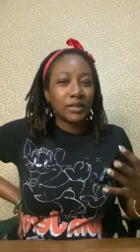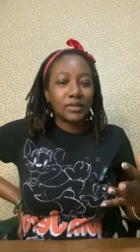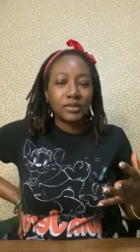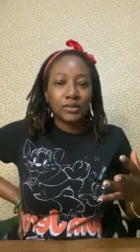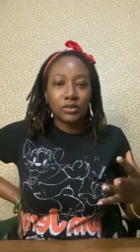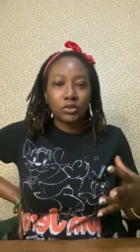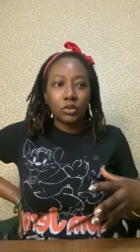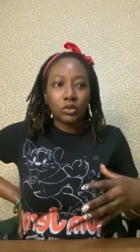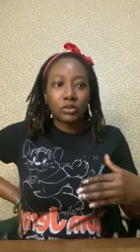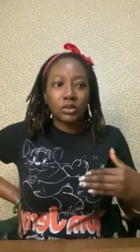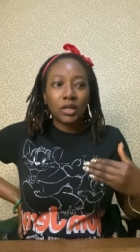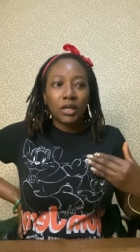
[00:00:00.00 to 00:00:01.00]
this is
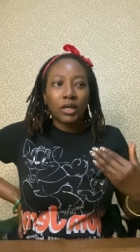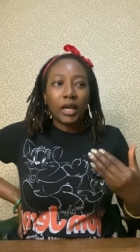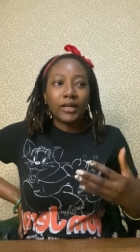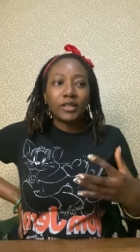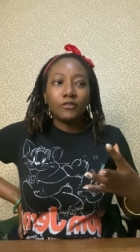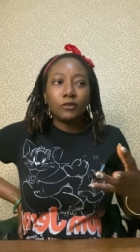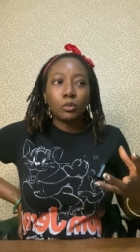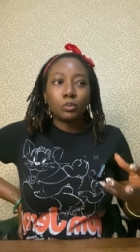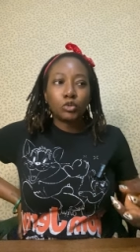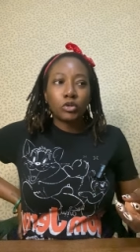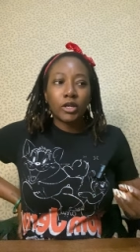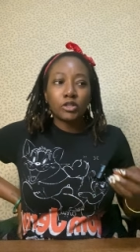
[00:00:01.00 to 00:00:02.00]
not, and if you
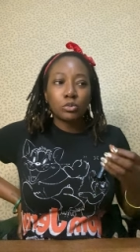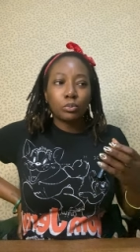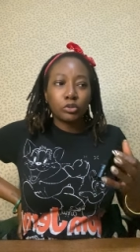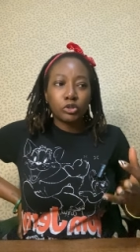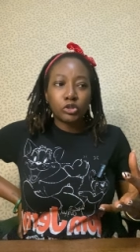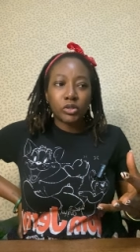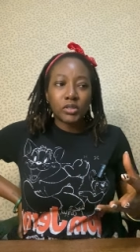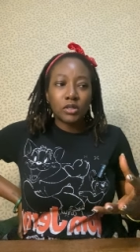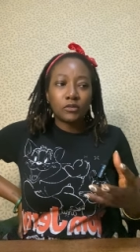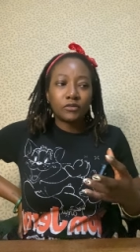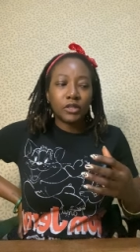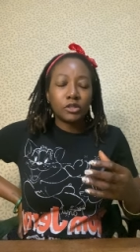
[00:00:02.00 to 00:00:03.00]
try to push
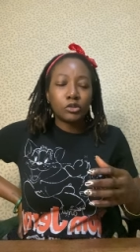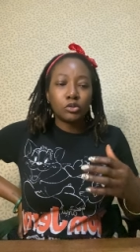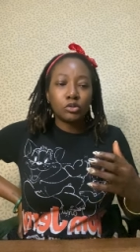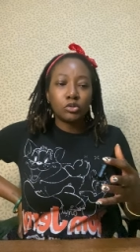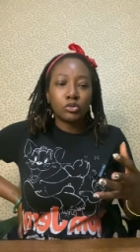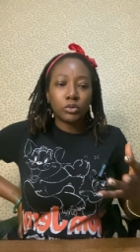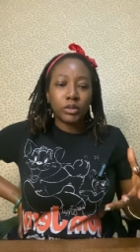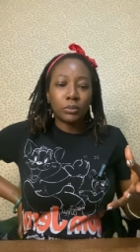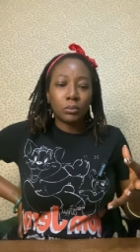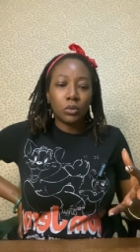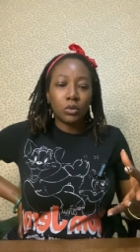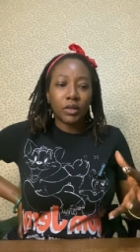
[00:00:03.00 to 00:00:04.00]
yourself into
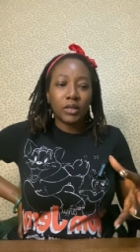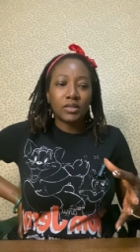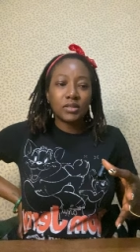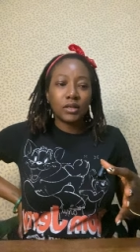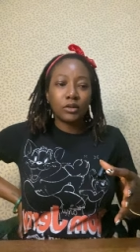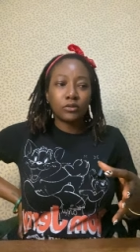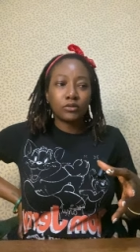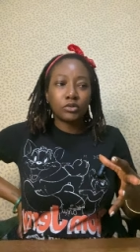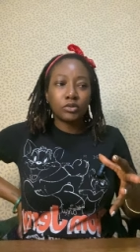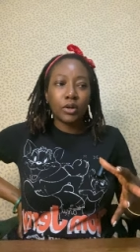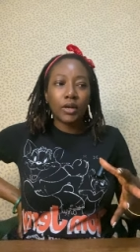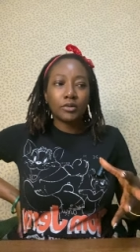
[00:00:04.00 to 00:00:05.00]
doing more instead of
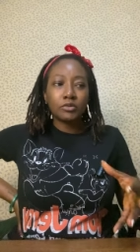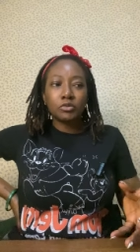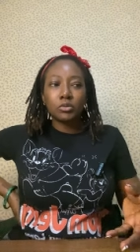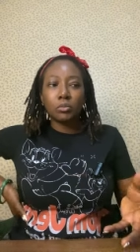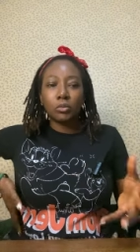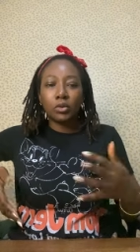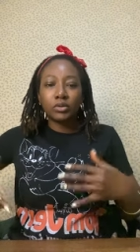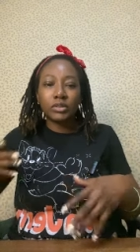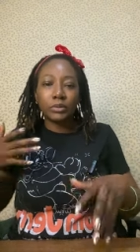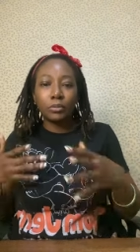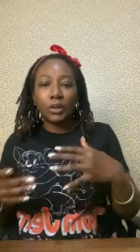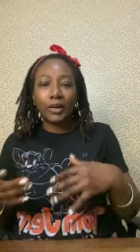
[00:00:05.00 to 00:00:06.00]
trying to
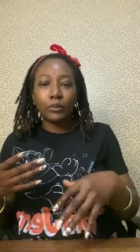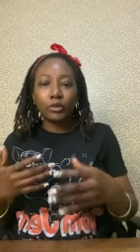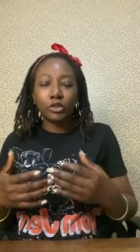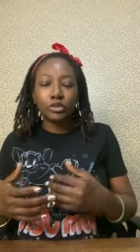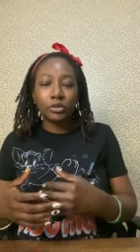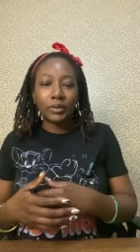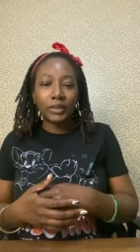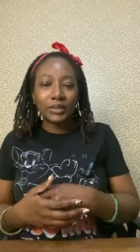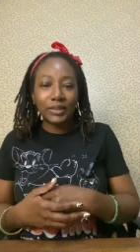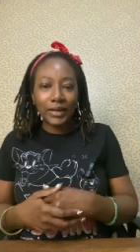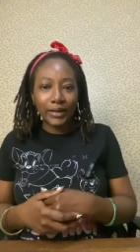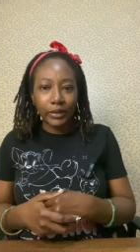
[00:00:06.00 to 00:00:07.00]
multiply what you
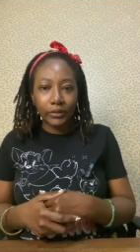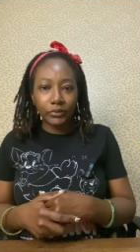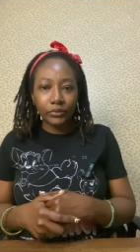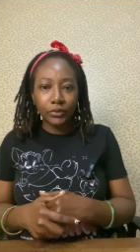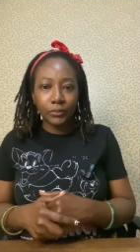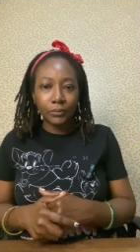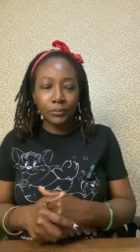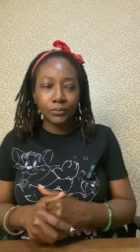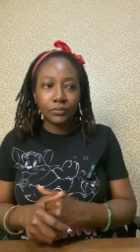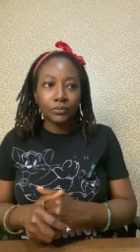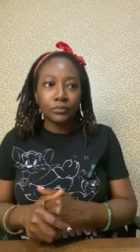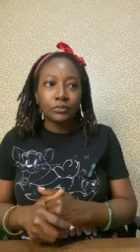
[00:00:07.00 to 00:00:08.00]
already have,
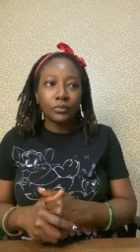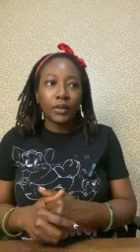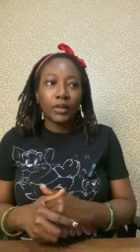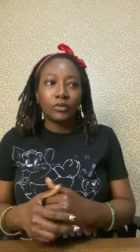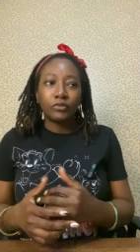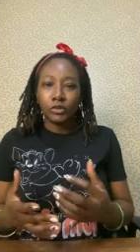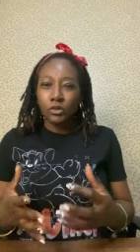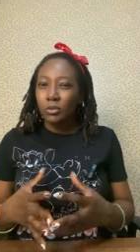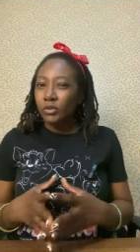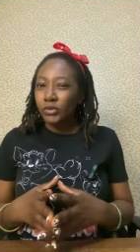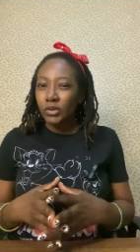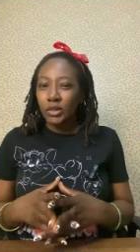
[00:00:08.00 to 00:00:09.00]
for some
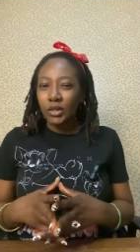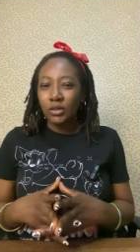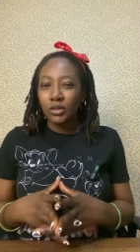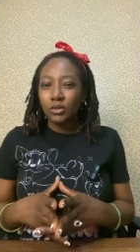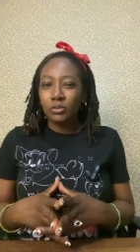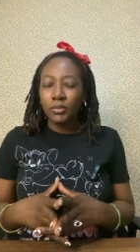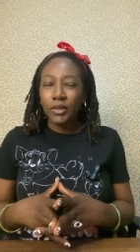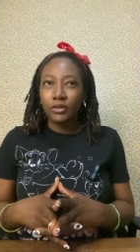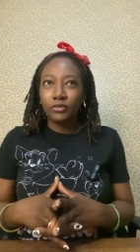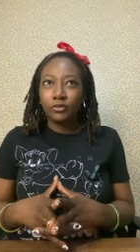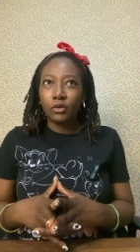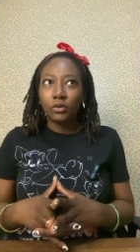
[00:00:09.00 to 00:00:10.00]
of you then you might
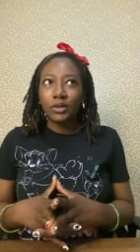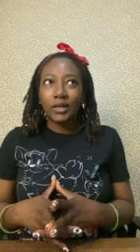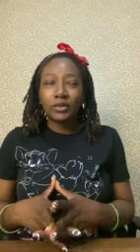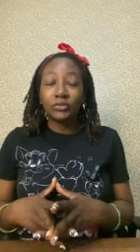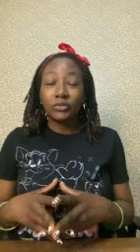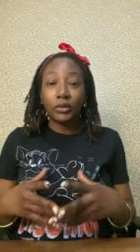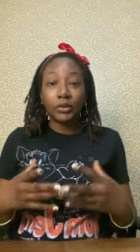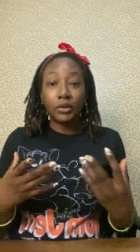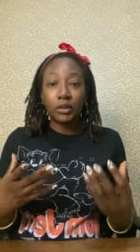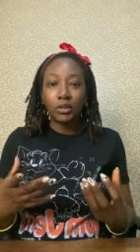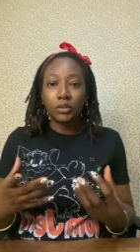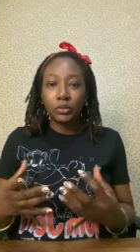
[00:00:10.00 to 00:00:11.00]
fall like
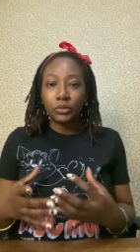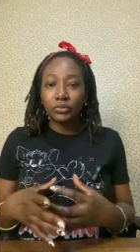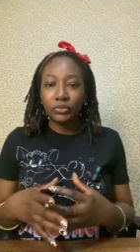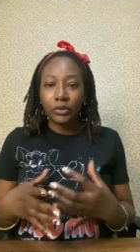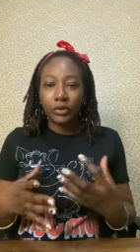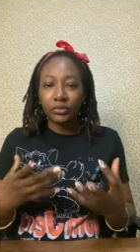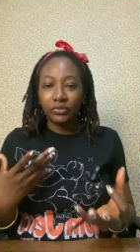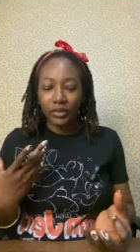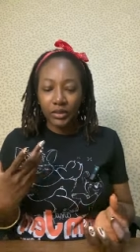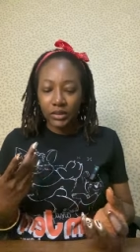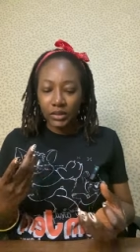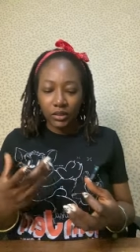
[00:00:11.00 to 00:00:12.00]
very ill, very
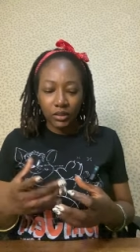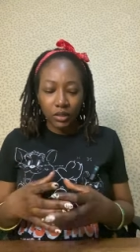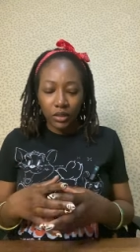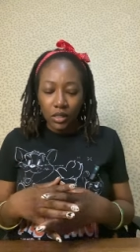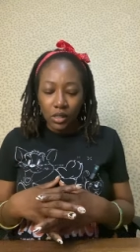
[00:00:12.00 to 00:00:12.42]
fatigued,